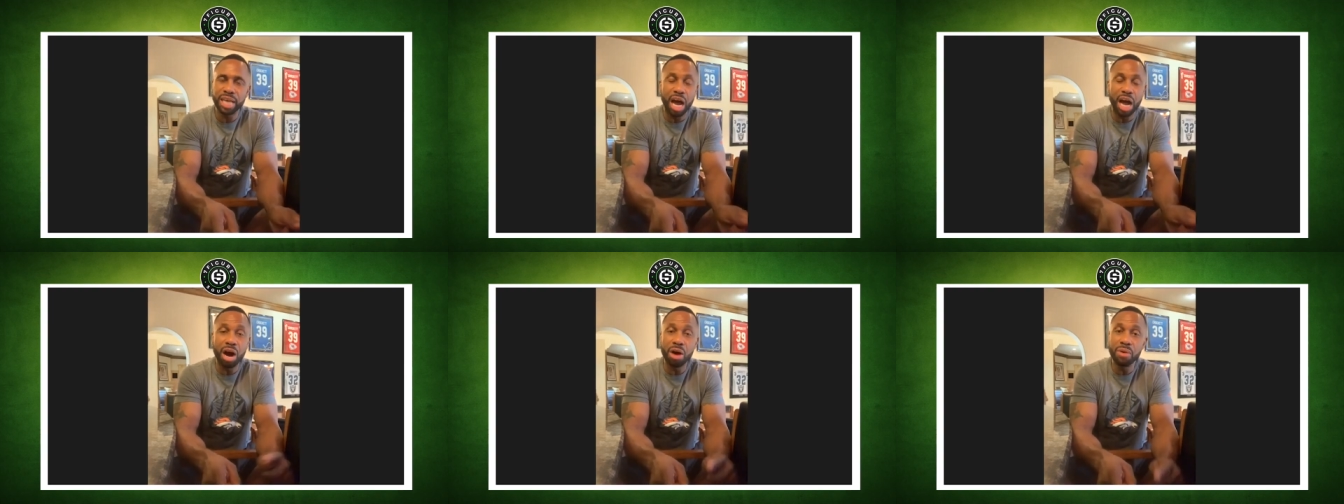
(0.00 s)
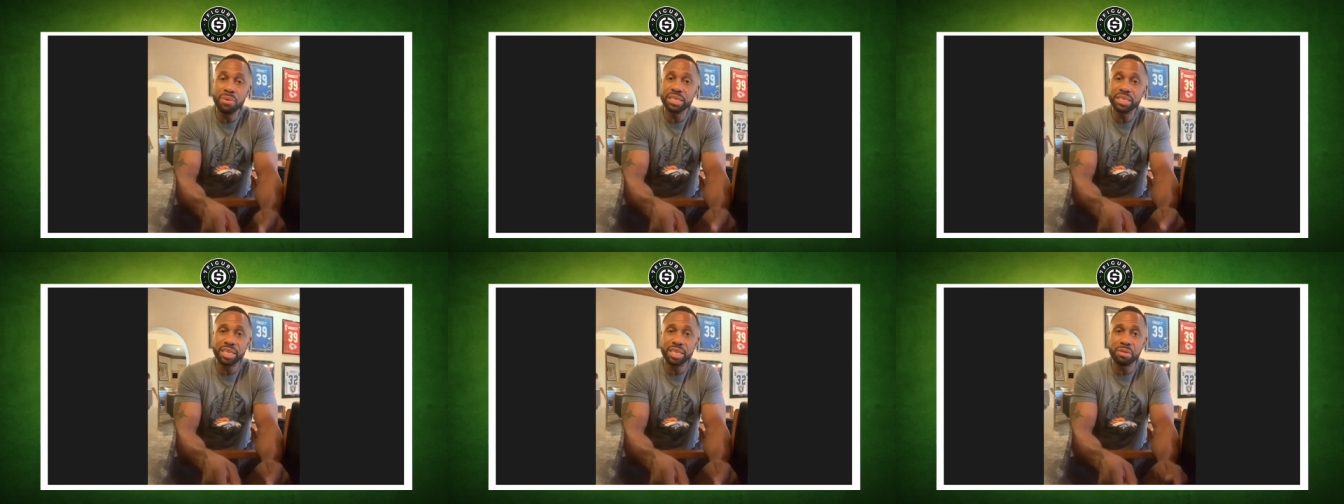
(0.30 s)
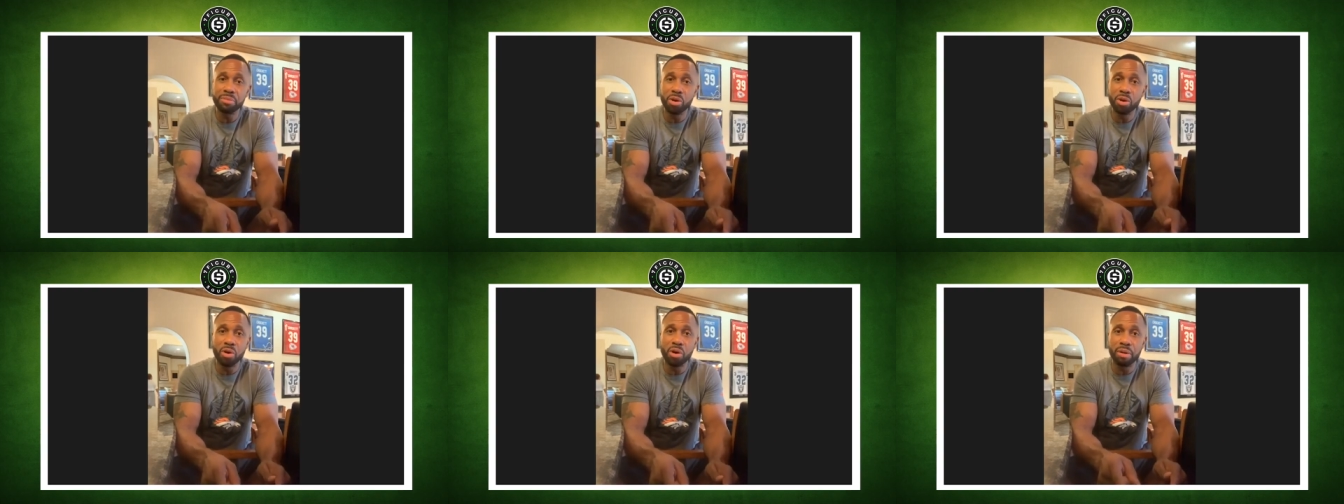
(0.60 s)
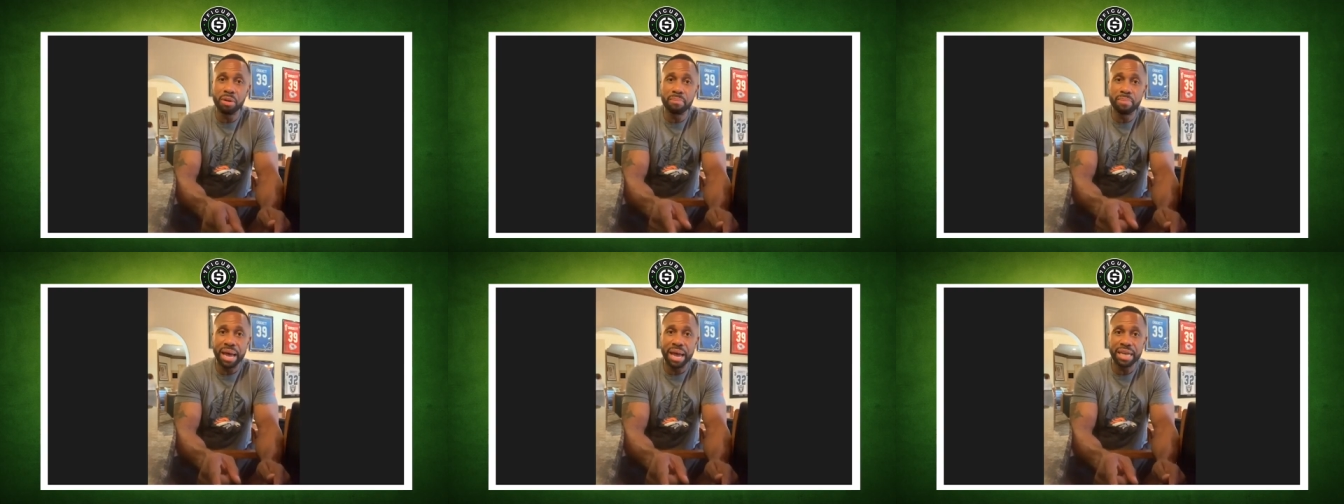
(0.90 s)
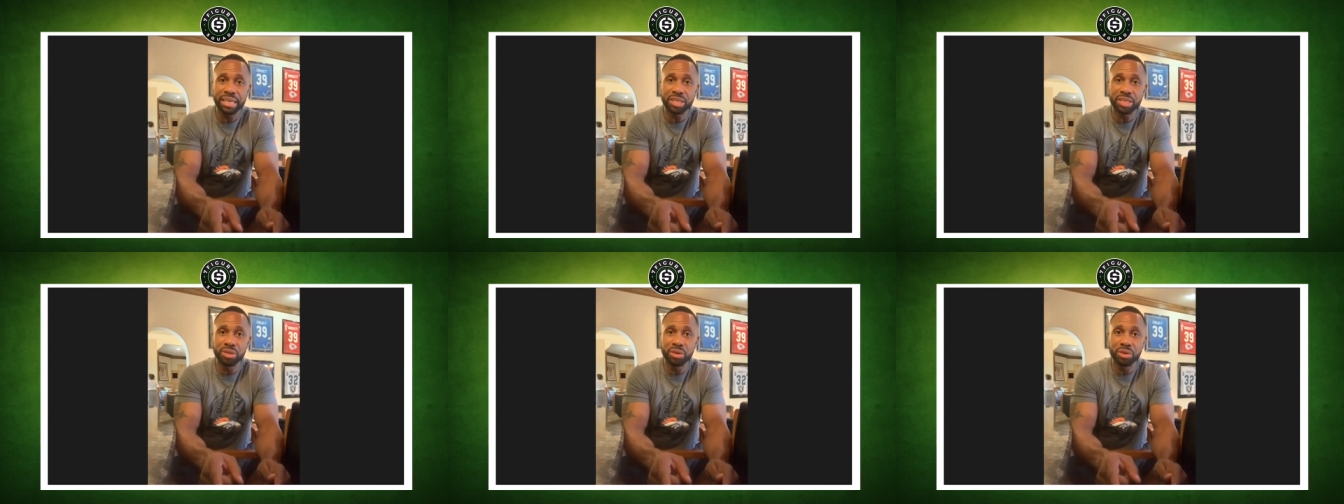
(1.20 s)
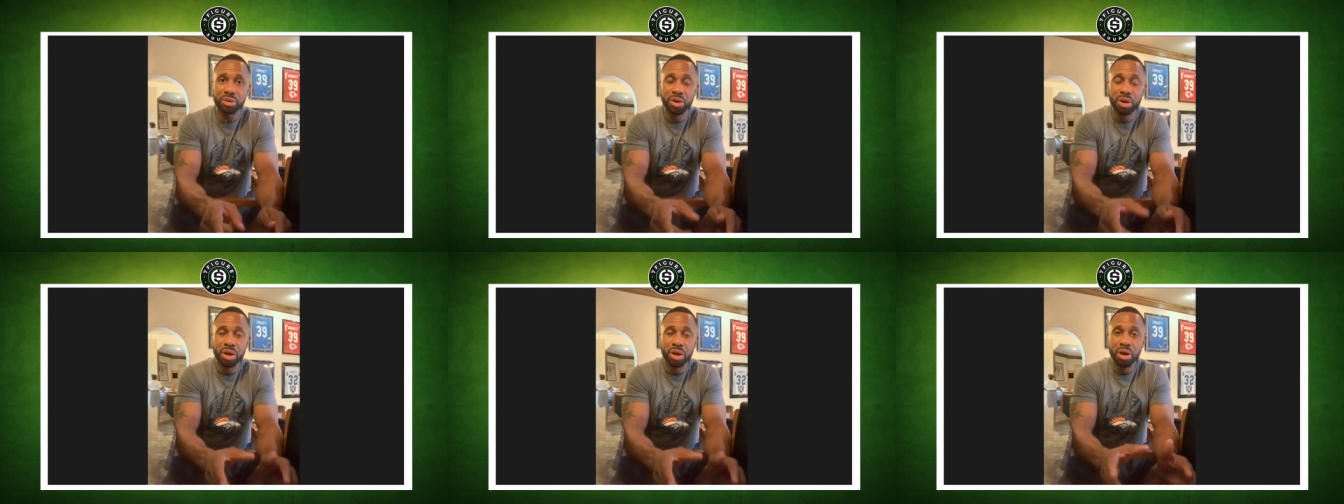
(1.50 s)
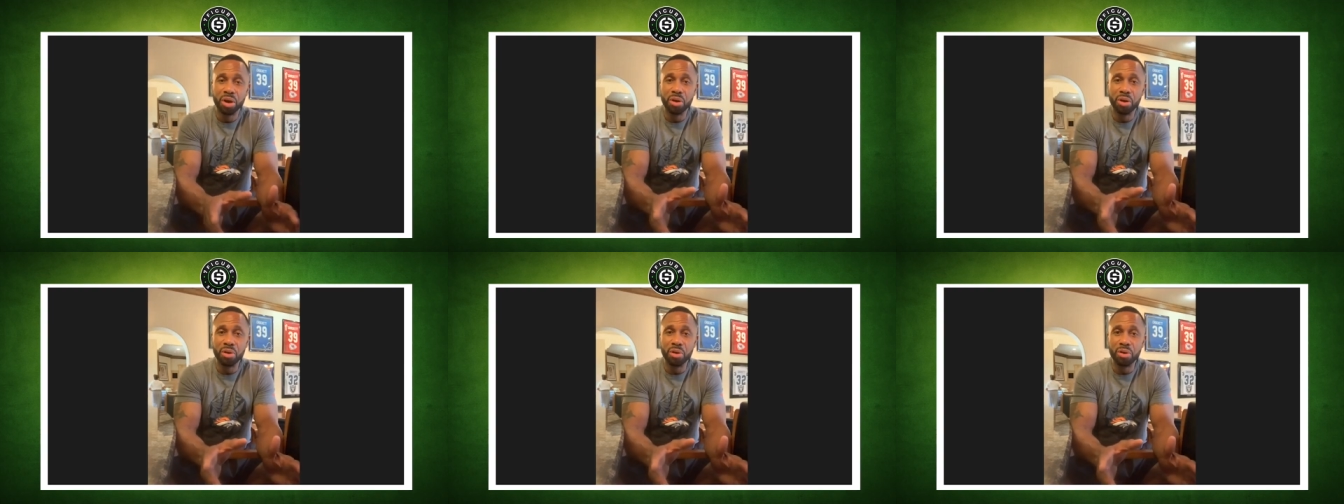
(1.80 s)
I always keep going back to
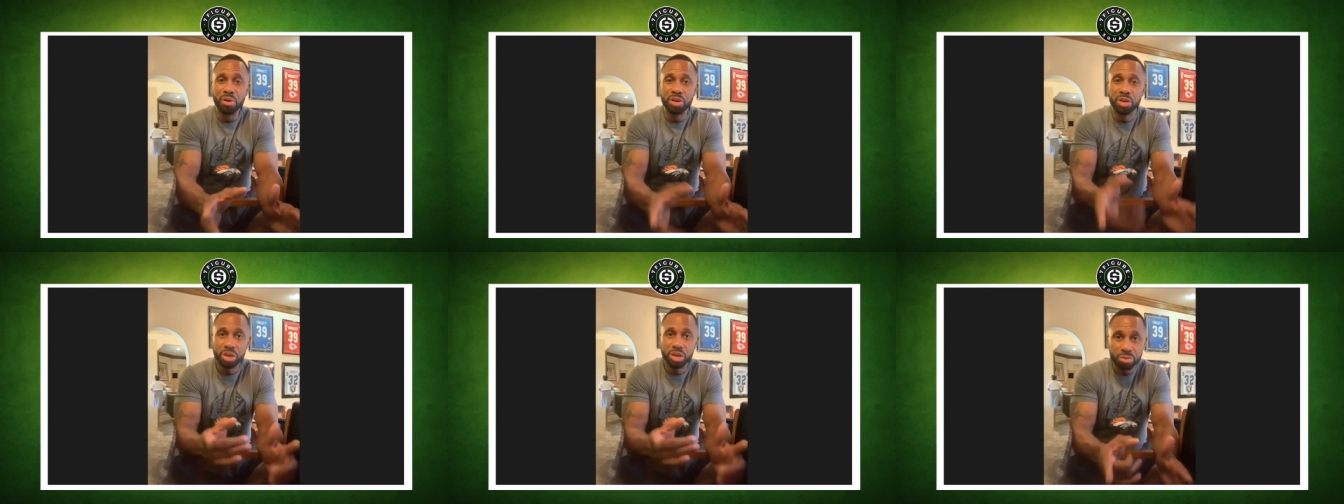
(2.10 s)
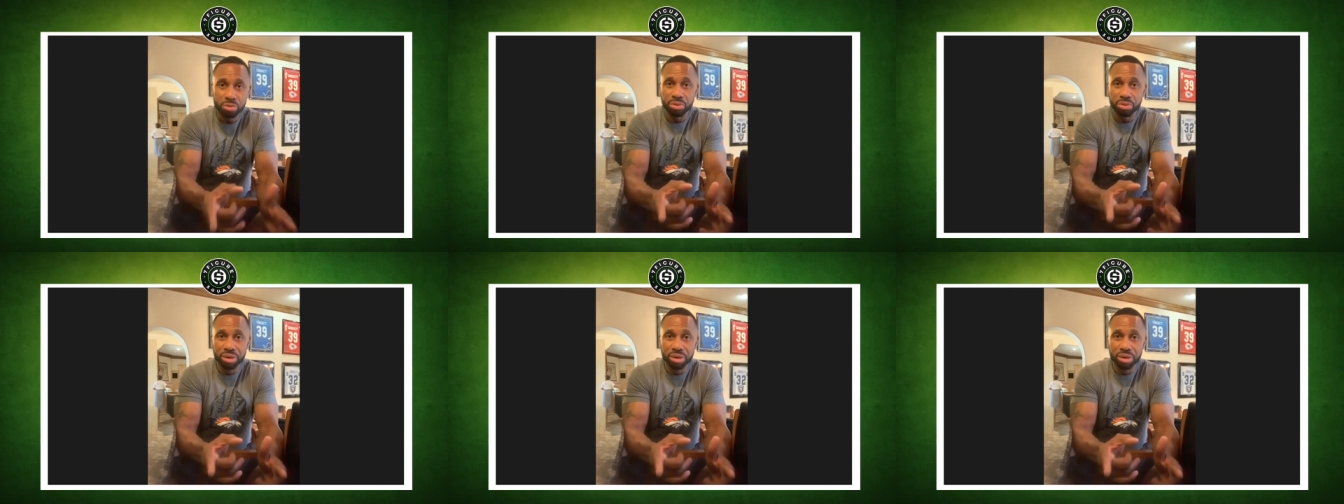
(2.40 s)
you.